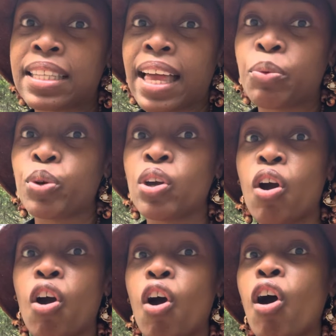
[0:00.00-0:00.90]
Like, we
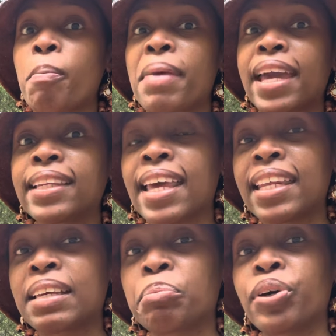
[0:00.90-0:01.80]
are all
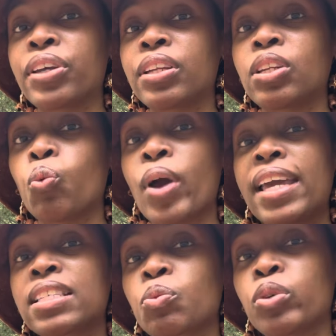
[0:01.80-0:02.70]
magnetic, but the
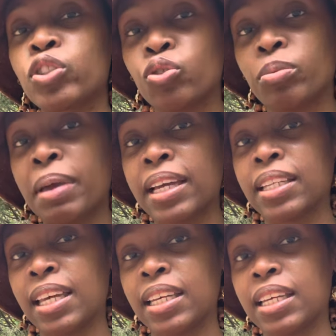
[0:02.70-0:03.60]
ways in which you're
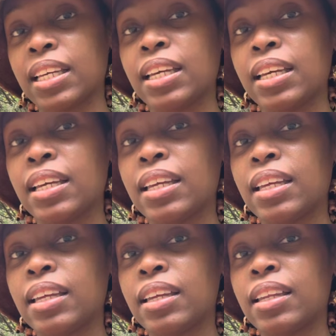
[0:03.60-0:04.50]
magnetic,
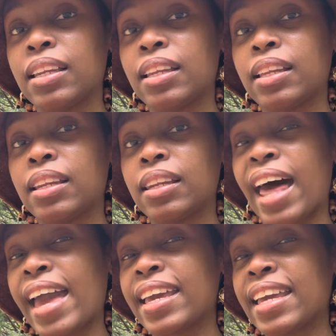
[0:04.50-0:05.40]

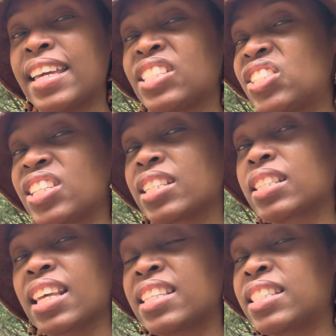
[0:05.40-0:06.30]
like, it's
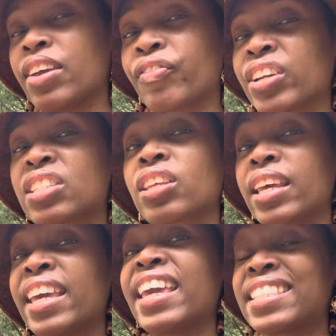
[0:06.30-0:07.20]
just, it's different.
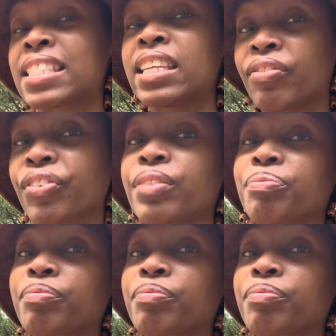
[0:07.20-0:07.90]
It hits different.